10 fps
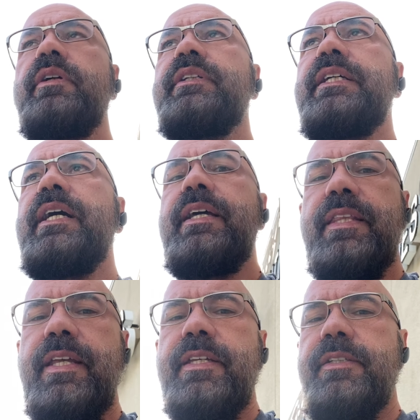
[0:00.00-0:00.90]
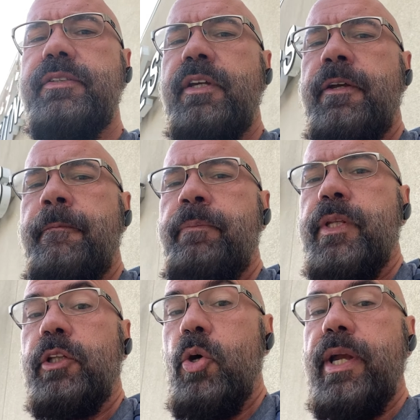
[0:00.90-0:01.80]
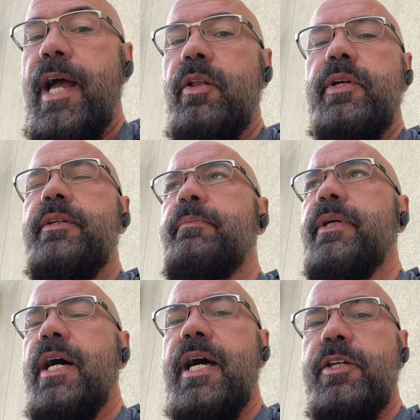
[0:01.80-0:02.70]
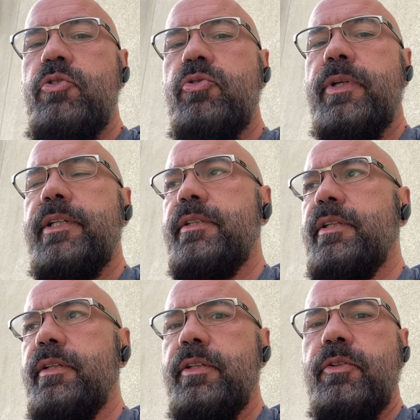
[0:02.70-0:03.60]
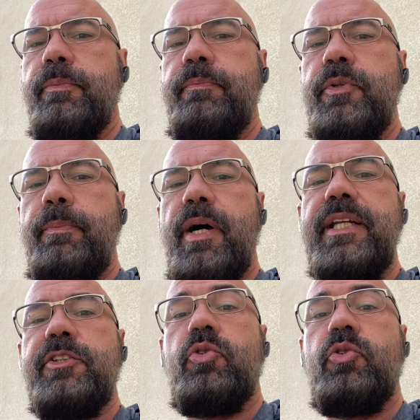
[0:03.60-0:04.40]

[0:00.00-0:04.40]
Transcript: a diet that is low calorie but high nutrient, your body is